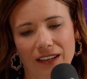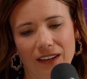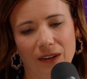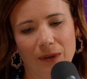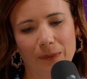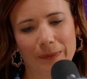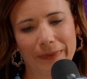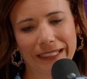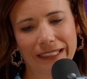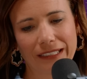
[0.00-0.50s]

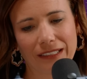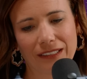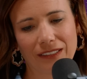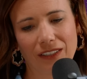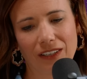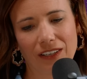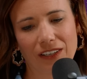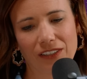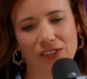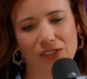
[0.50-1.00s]
Oh my
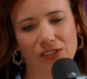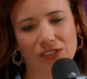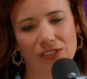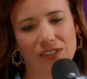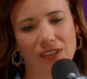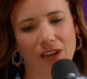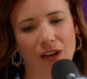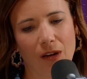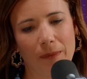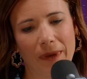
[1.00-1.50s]
gosh,
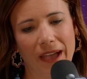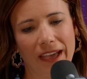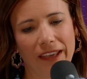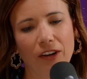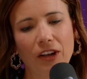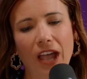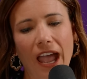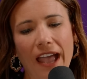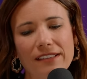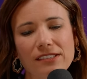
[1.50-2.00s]
so
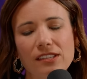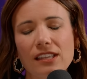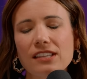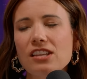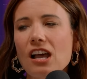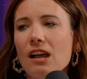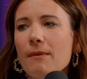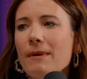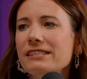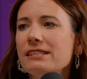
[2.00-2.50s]
bad. Okay, so All
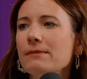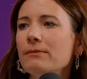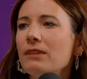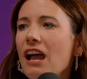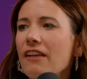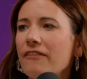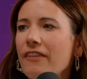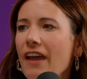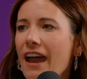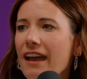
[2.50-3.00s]
let's right. talk about some
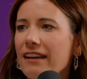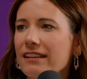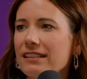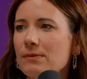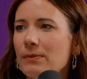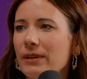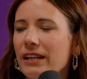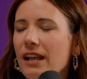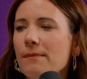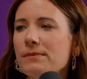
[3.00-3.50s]
life
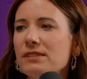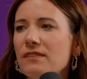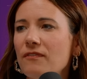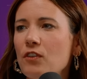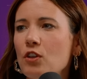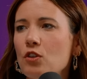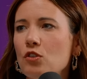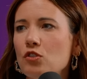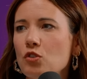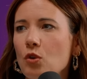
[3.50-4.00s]
hacks when it comes to
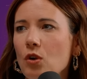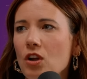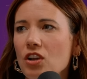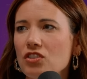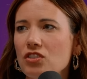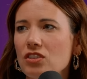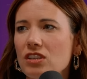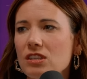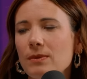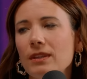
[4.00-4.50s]
food,
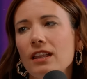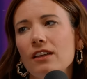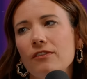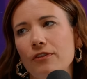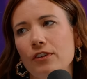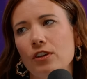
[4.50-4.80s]
George, because we love